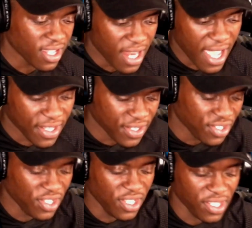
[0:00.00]
Like
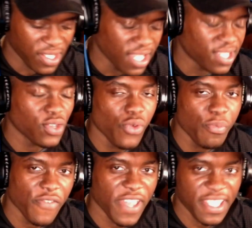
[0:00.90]
she's there's still a
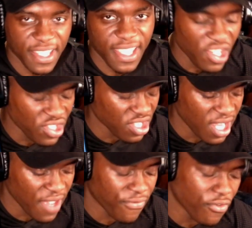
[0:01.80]
bit of hesitation
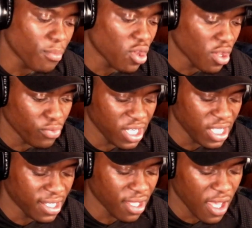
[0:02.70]
there from her, and we
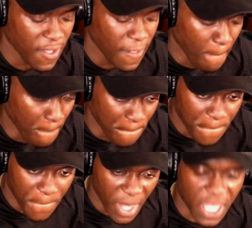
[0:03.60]
need her
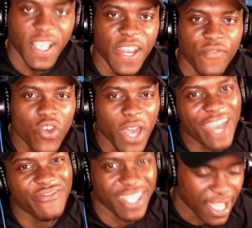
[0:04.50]
to kind of not
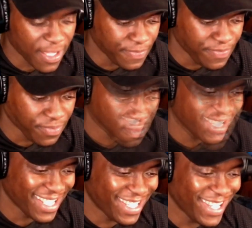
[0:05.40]
have that.
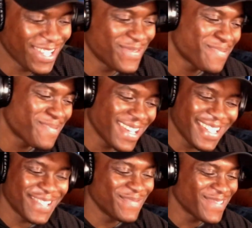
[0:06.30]
Gee, you want to play
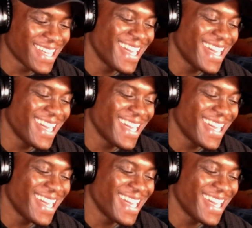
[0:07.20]
dumb?